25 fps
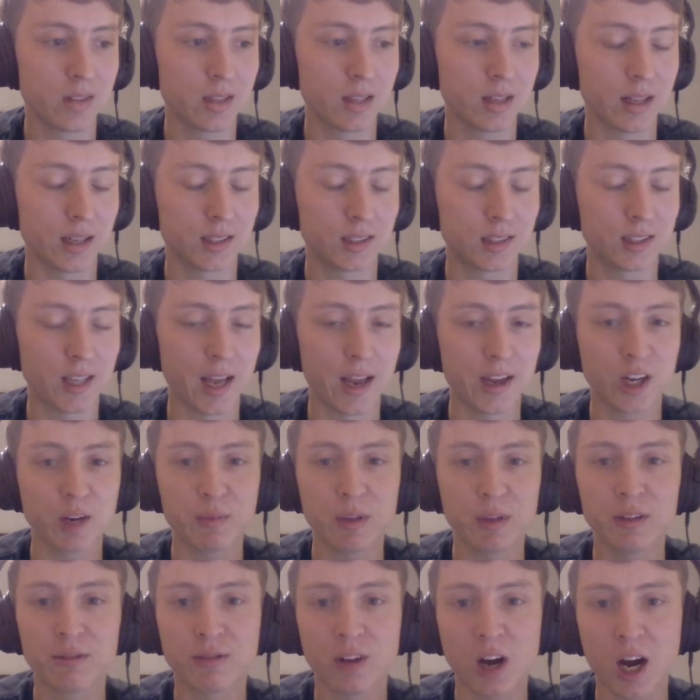setting up
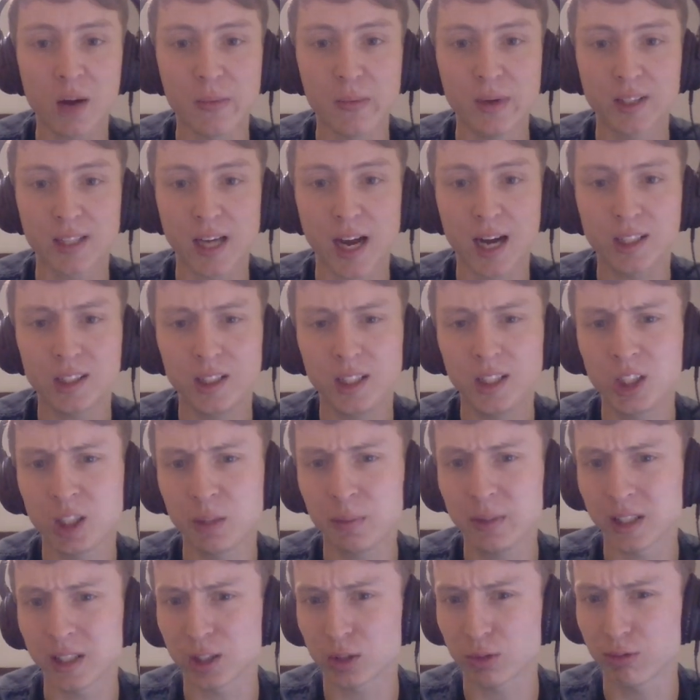the environment is actually
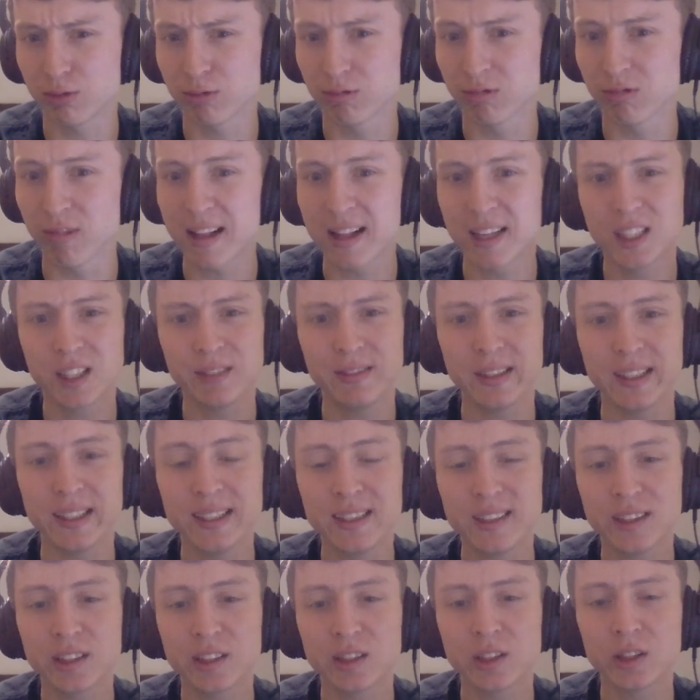something that's relatively
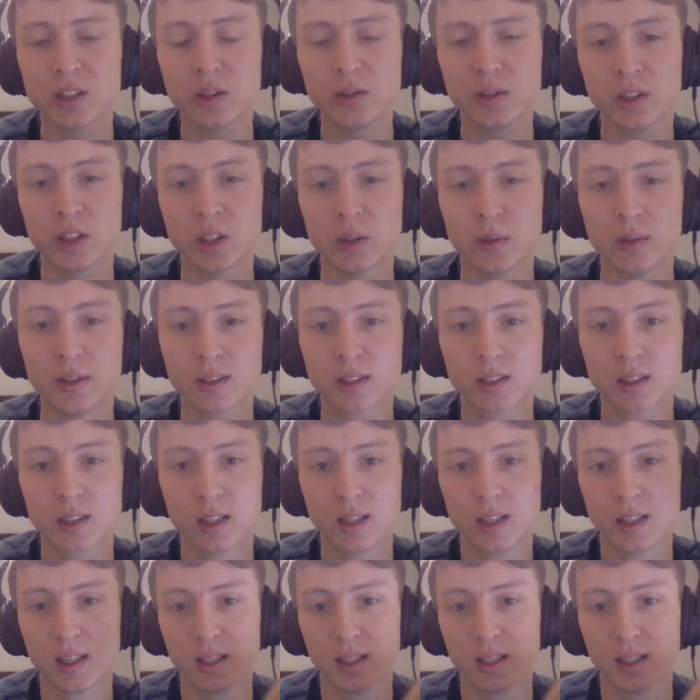easy to do, it's